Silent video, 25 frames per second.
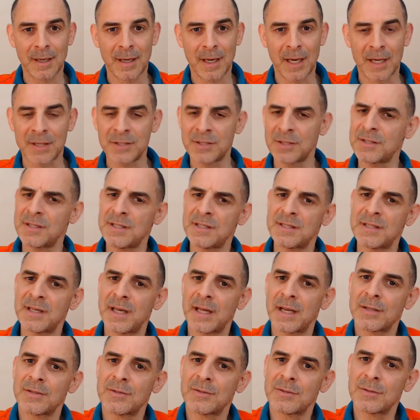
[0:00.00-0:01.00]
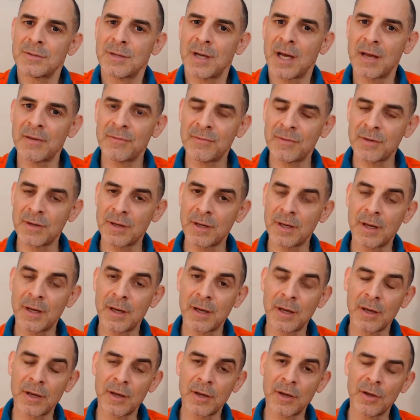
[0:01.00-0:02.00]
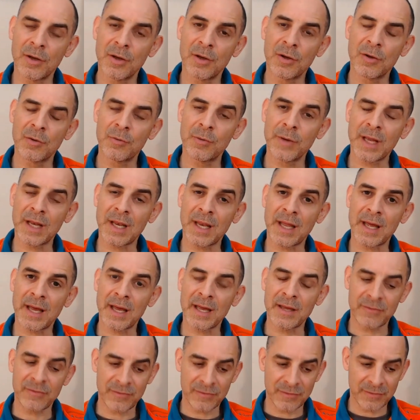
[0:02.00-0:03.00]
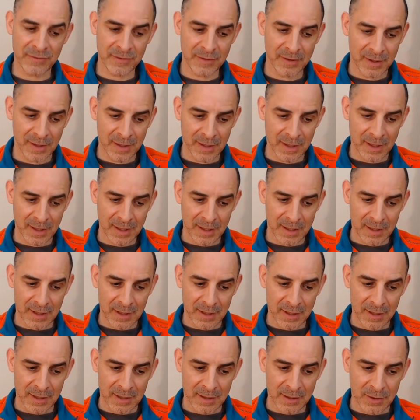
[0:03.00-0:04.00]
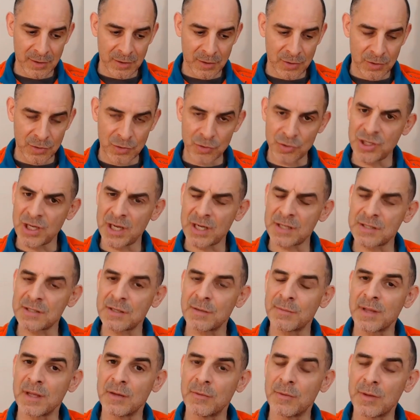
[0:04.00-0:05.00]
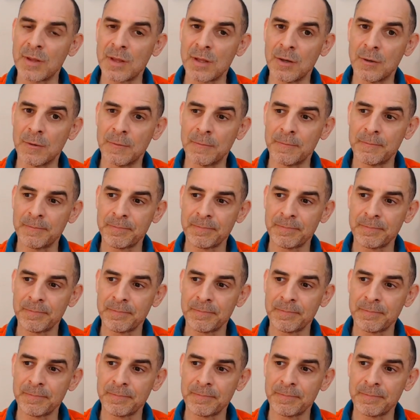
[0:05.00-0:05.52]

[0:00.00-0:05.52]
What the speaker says: I just decided to have a quick live to share something with you.